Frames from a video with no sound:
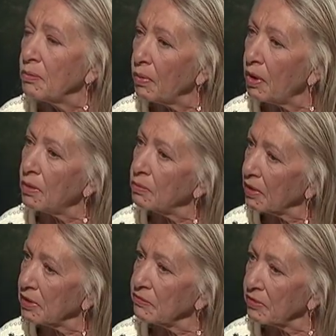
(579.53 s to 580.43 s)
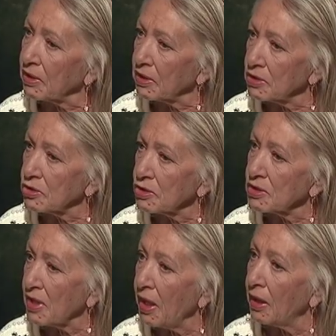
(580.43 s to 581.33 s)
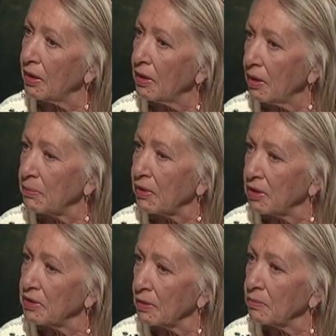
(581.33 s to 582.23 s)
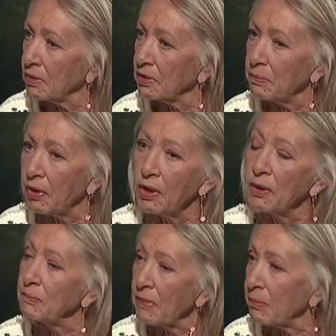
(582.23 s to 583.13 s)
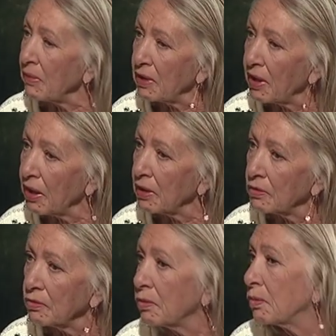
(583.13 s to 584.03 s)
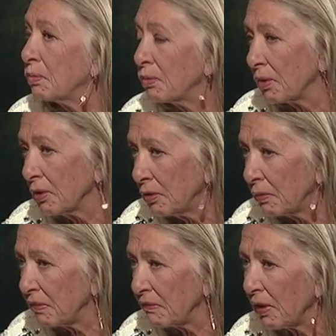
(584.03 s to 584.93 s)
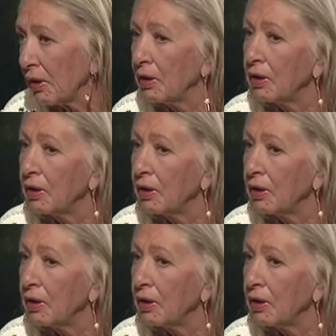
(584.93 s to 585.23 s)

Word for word: while whatever the issues are, are being dealt with by mum and dad or wh whoever.